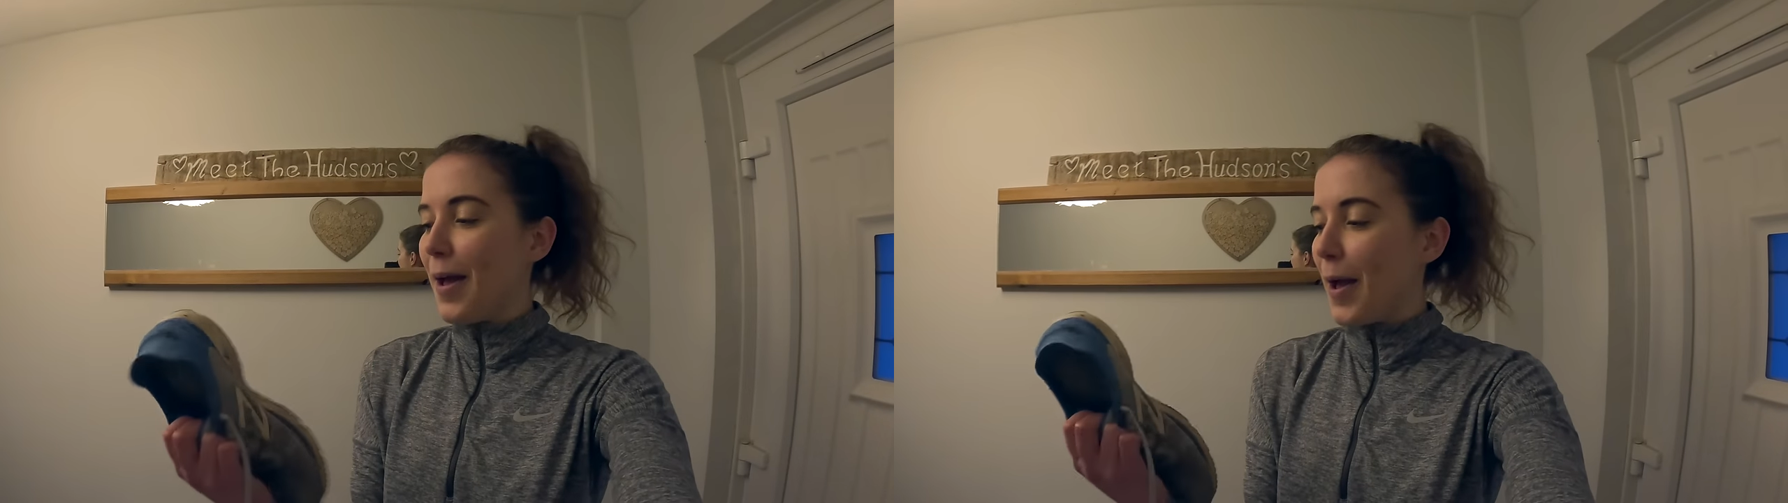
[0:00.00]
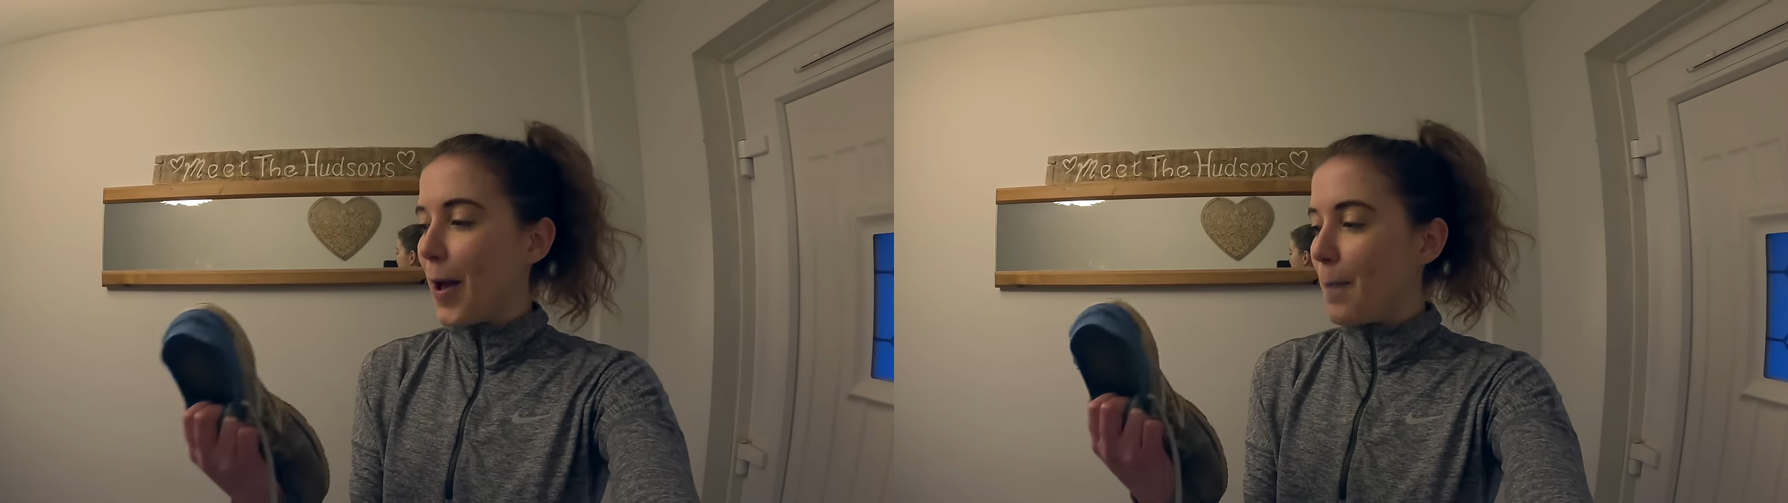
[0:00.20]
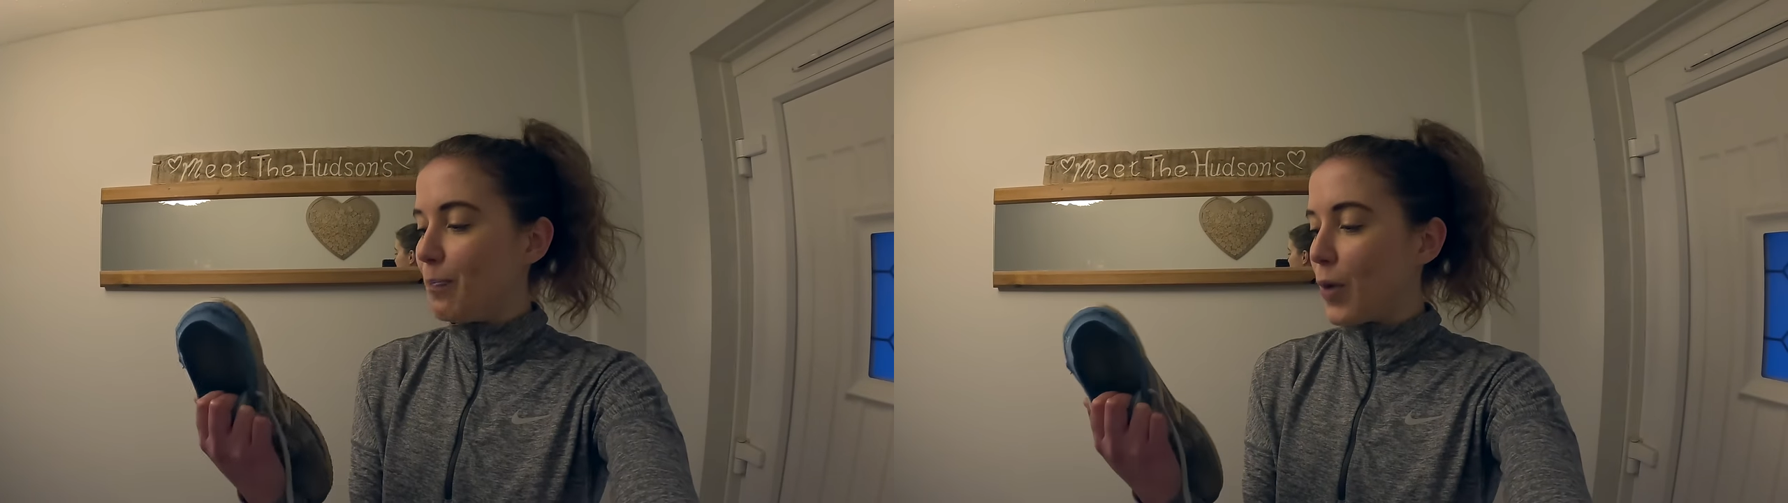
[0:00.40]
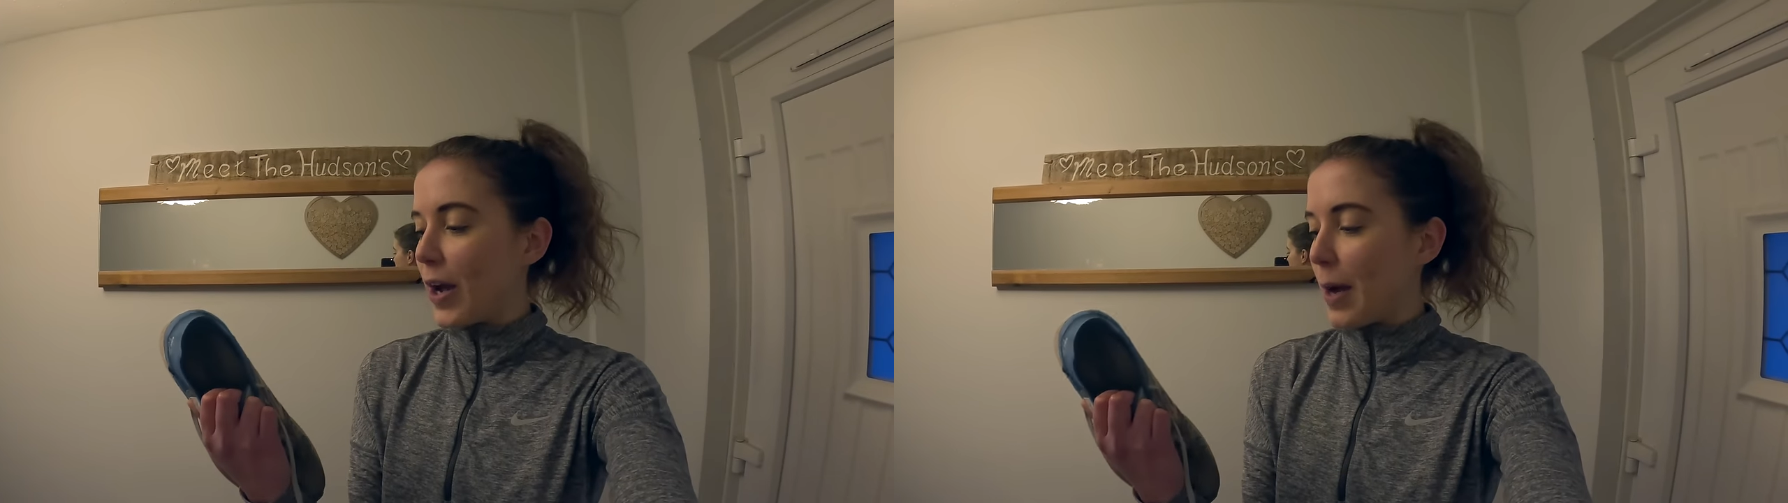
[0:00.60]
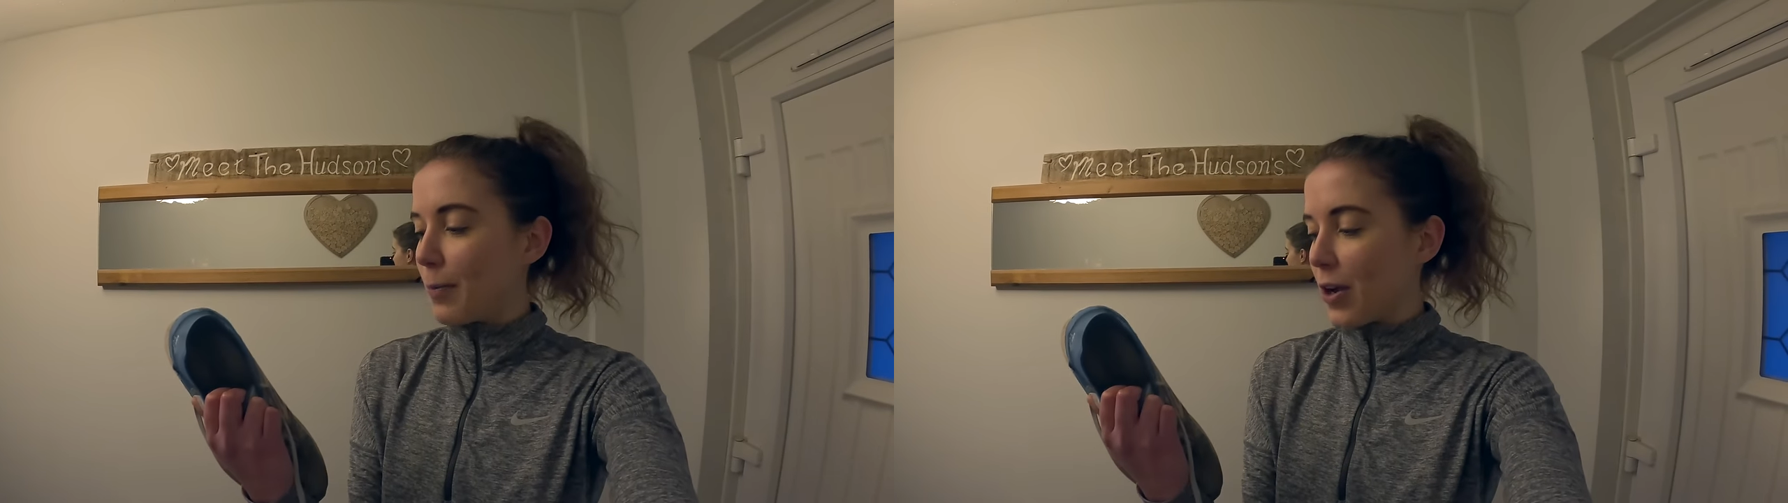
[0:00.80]
um, but I
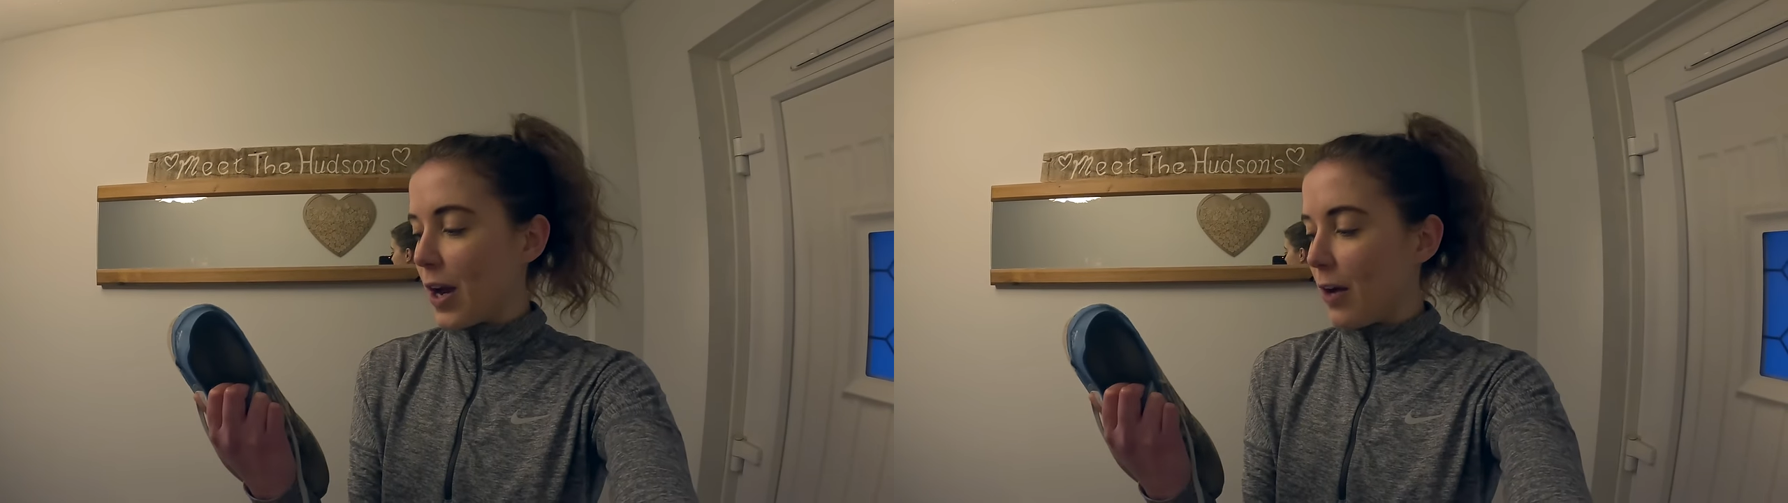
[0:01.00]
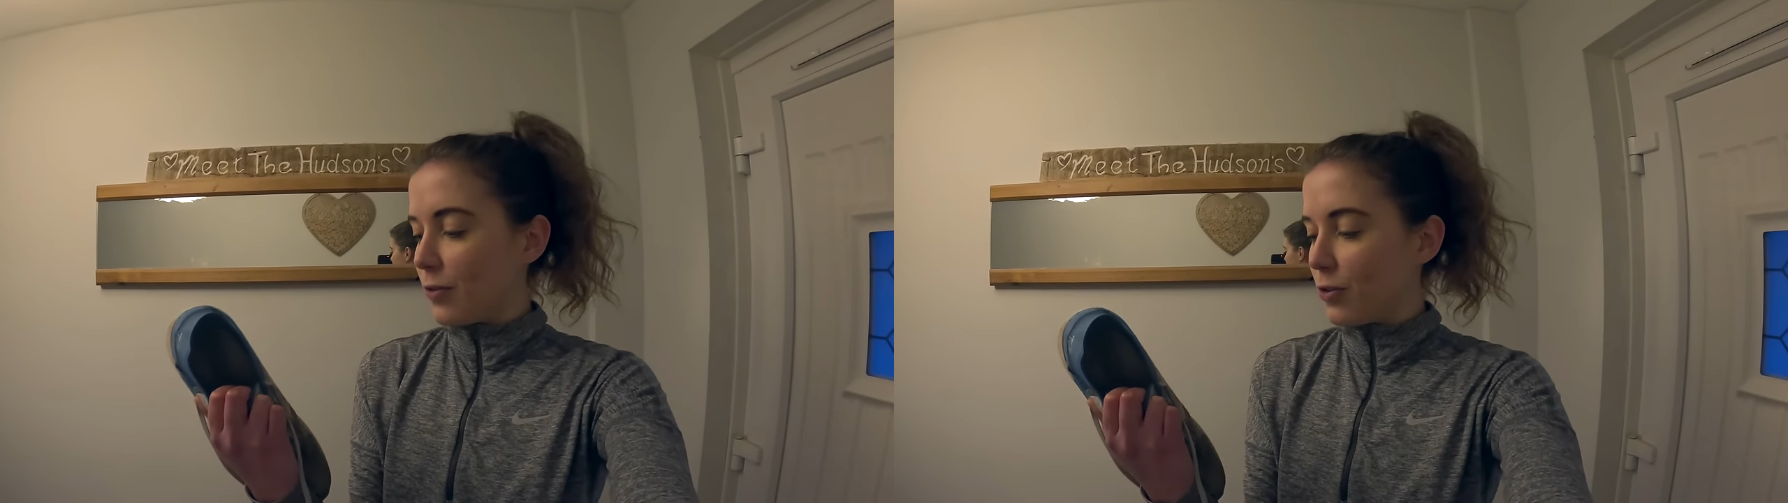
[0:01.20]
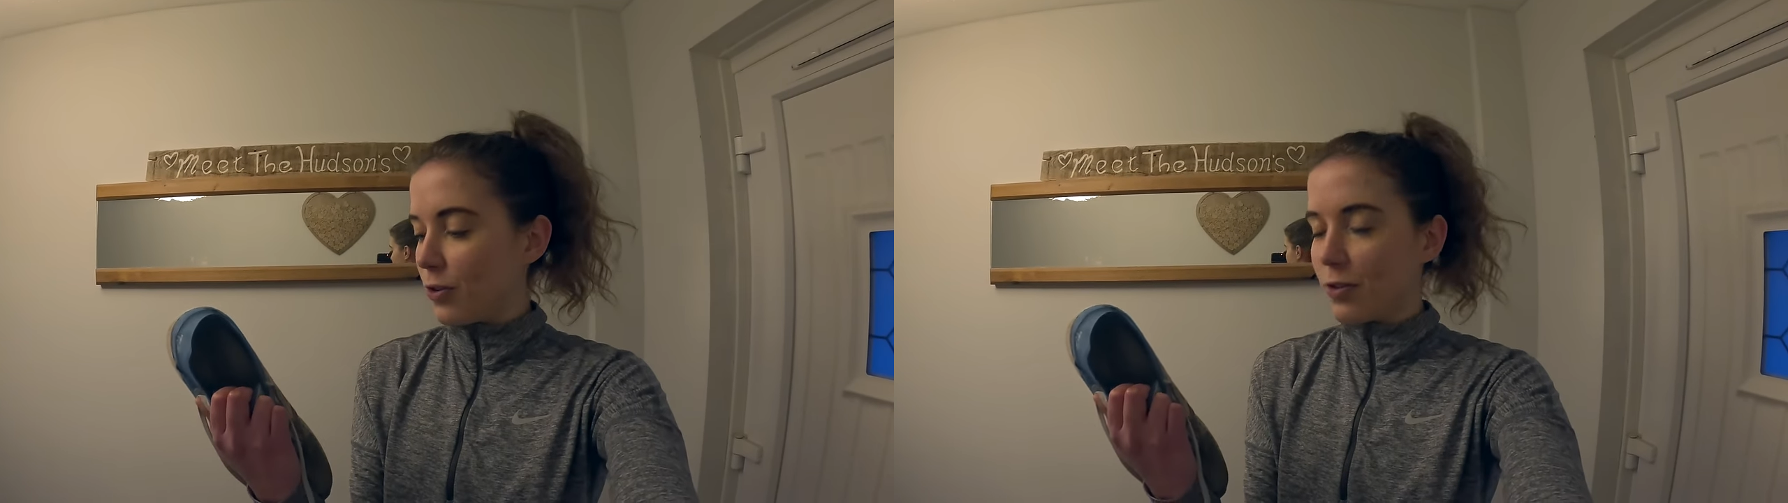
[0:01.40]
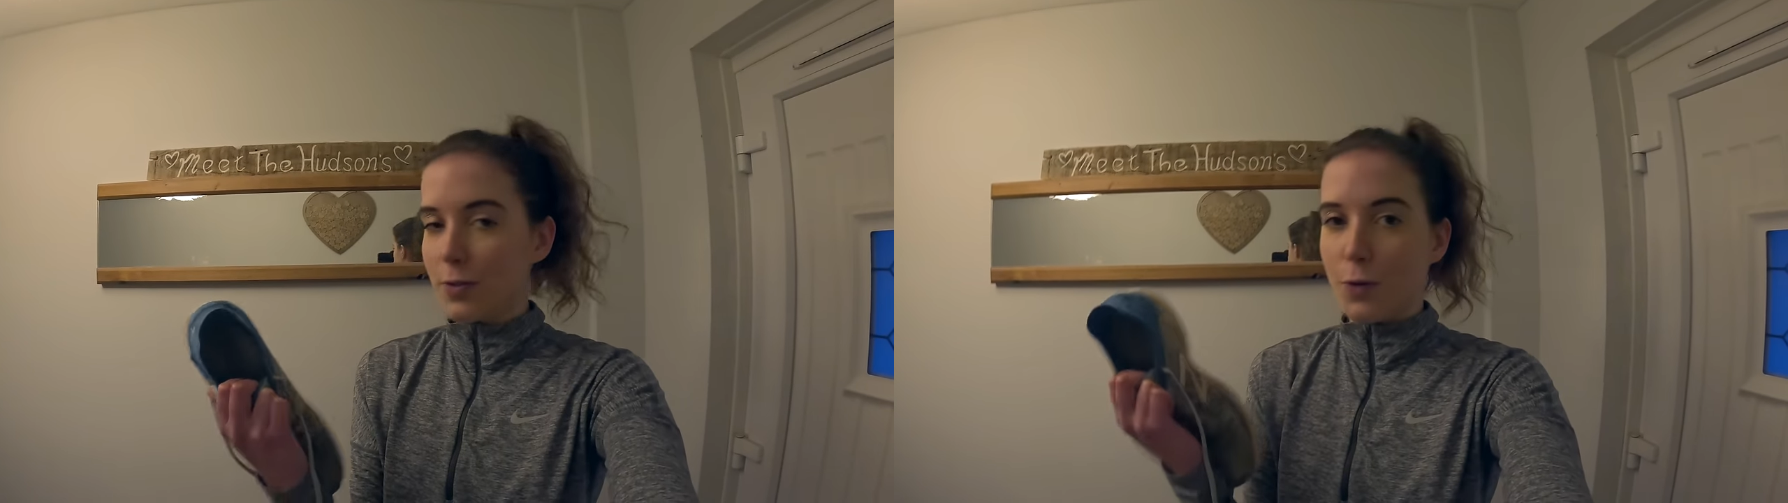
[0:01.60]
am going to have to just